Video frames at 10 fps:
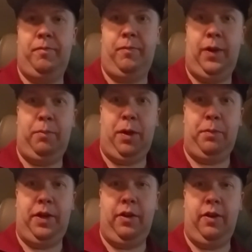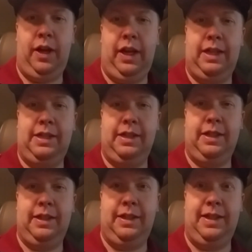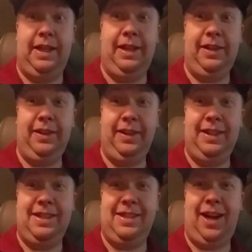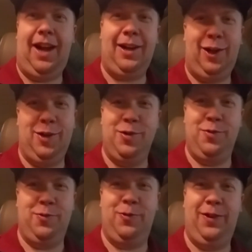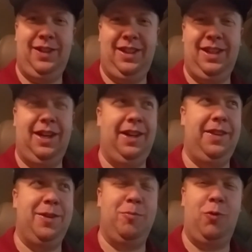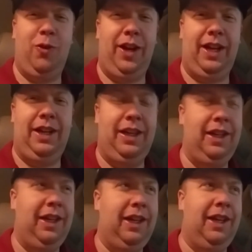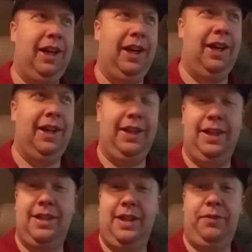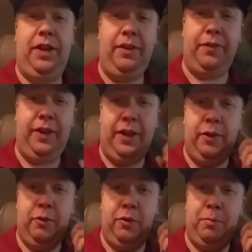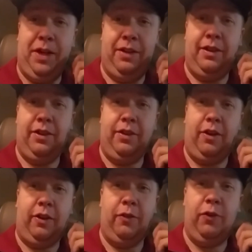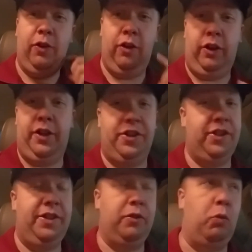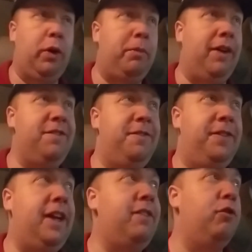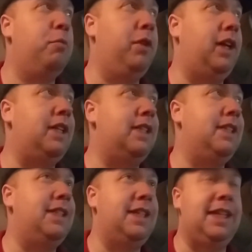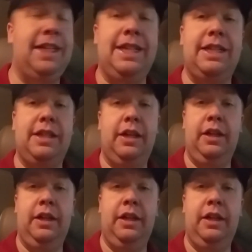Well, I'm here at Del Taco this morning. Yes, I've done a video about Del Taco for their lunch. This is one of my favorite places to eat